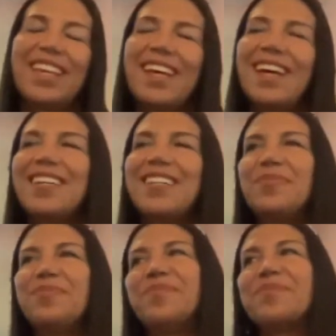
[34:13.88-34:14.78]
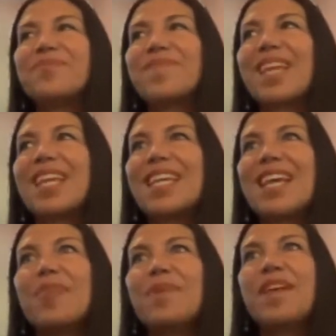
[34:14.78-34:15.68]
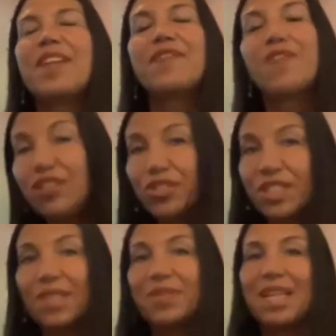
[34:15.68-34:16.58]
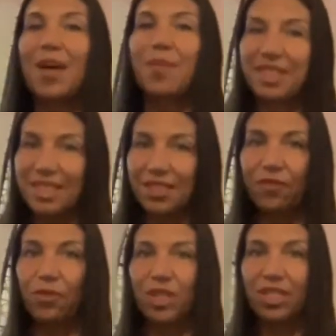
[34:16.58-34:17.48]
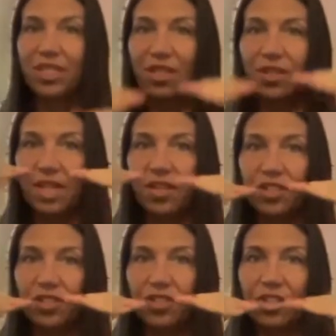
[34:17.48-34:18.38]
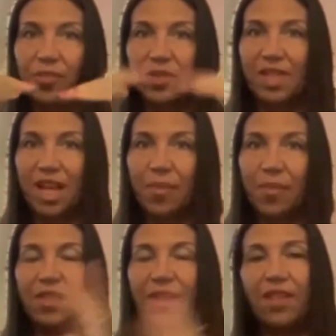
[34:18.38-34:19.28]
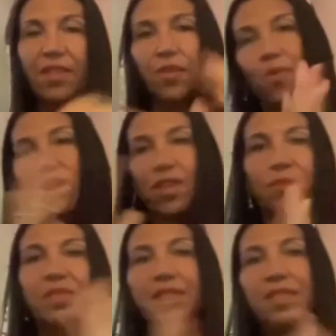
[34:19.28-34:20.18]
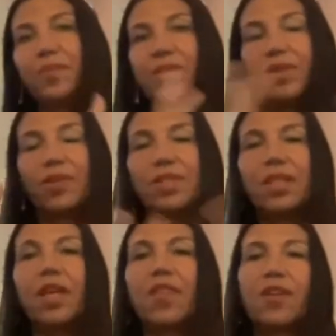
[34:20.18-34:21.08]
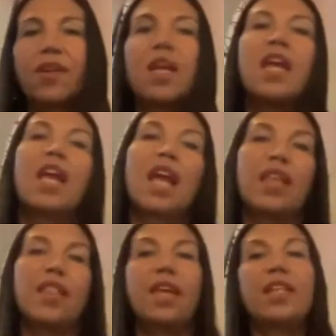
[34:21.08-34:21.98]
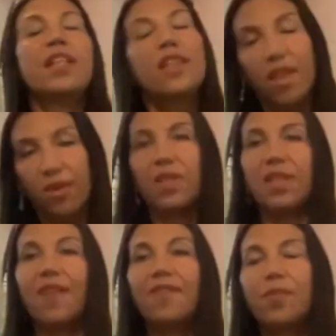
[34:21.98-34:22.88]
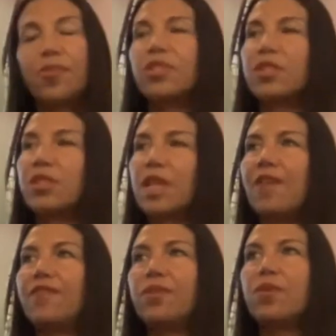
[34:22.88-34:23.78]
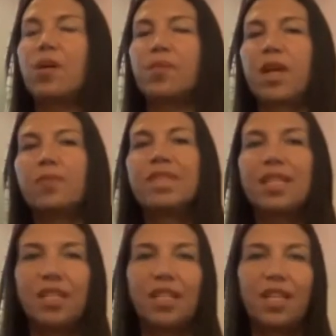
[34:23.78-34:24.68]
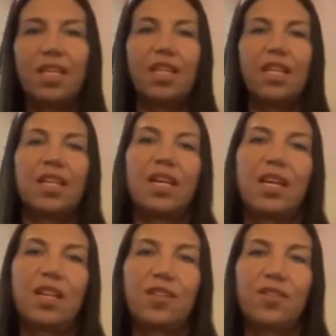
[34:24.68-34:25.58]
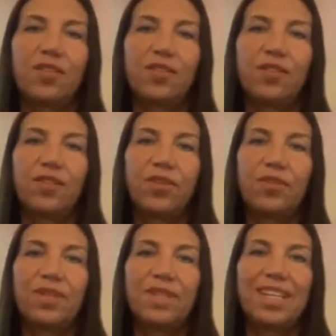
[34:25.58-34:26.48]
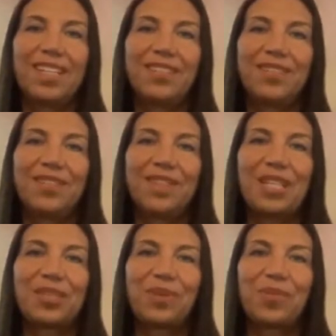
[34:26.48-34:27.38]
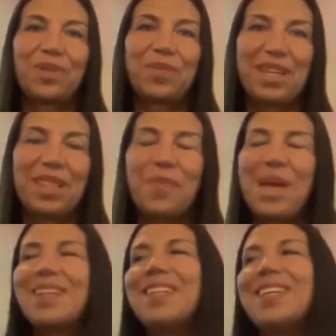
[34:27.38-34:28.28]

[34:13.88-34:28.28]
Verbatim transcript: Um, yeah but then eventually what happens is of course those energies are going to build up and then one of them disappears goes on the other and then the other one left the push left um, comes in uh, you know and that's where we meet them at